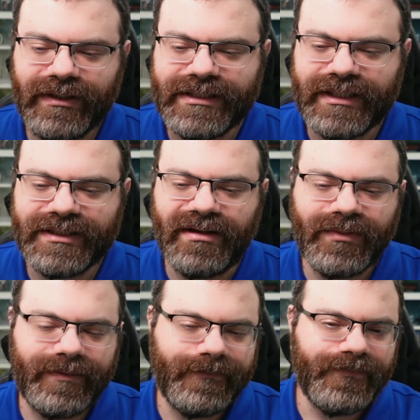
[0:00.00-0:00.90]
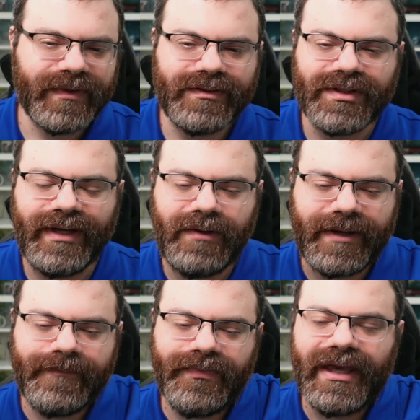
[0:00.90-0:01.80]
is this number. So
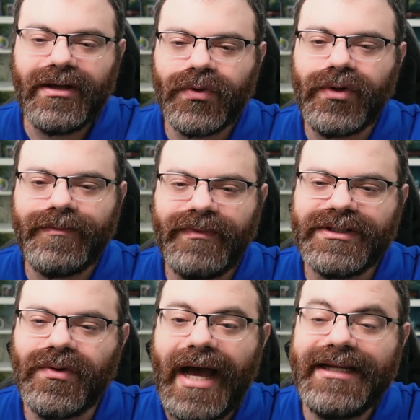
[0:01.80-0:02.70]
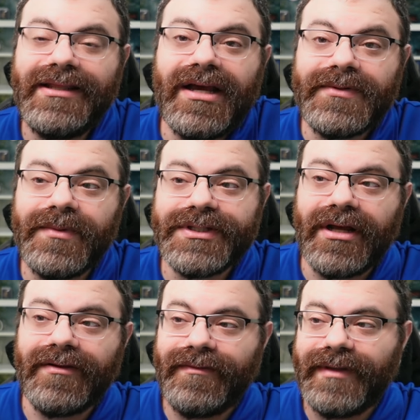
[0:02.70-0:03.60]
anyway, cool. So I did the optimal
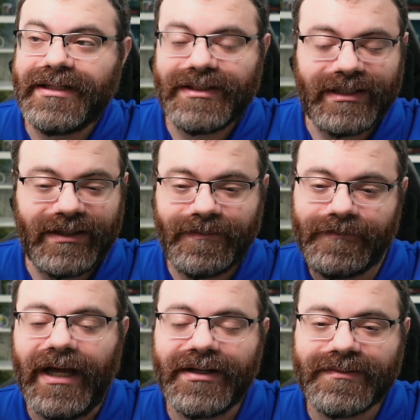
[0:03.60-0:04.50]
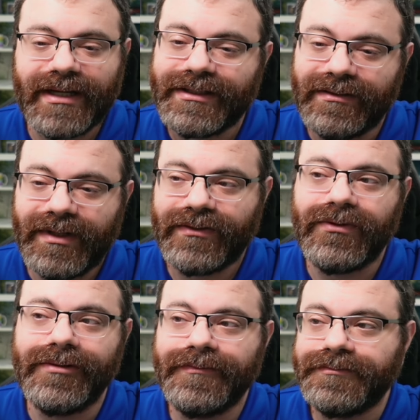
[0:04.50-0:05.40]
solve. That's um, unexpected, but
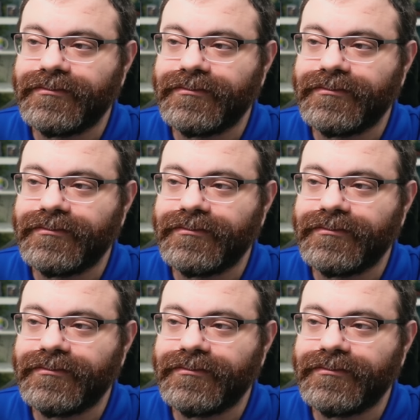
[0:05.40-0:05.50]
cool.